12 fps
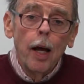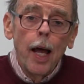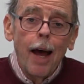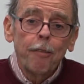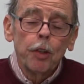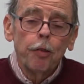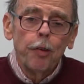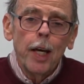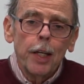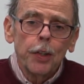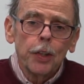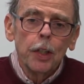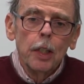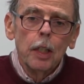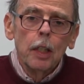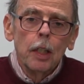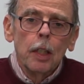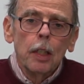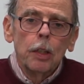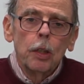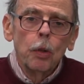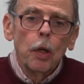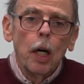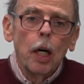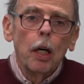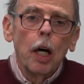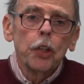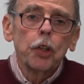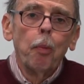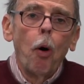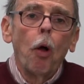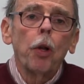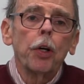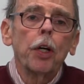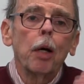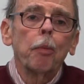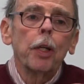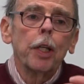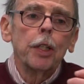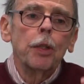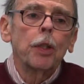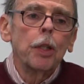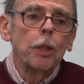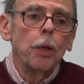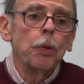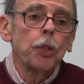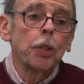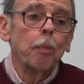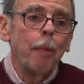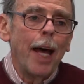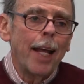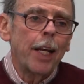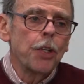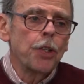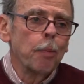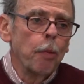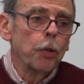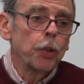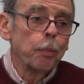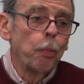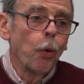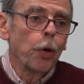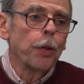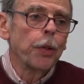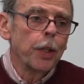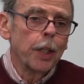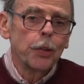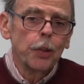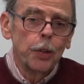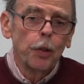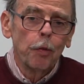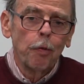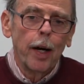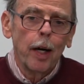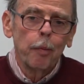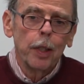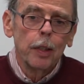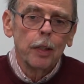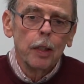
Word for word: have to face to a, a smaller number that you can use to manage the most important things in your environment.